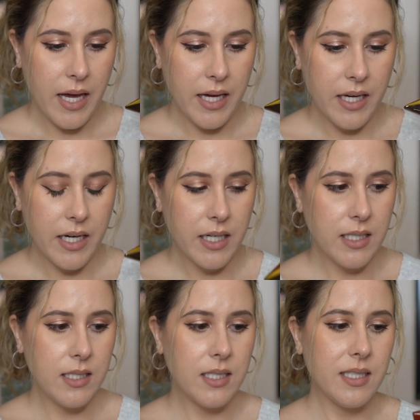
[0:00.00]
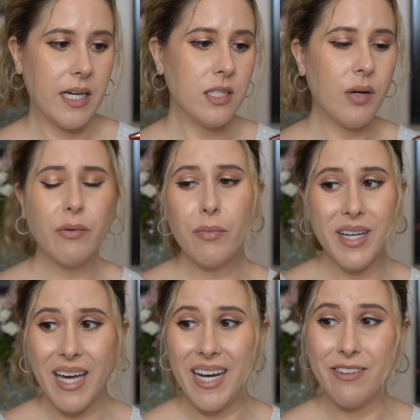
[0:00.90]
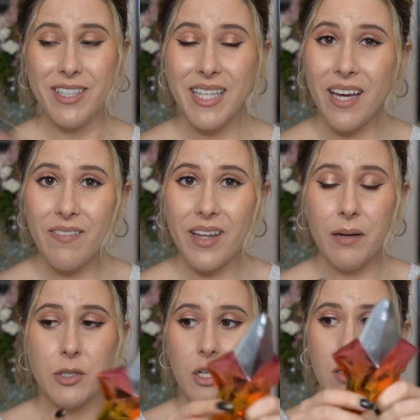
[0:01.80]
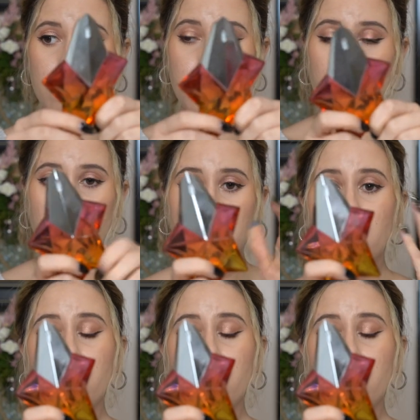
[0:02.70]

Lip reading: And yeah, so I really can't find that much on this perfume. It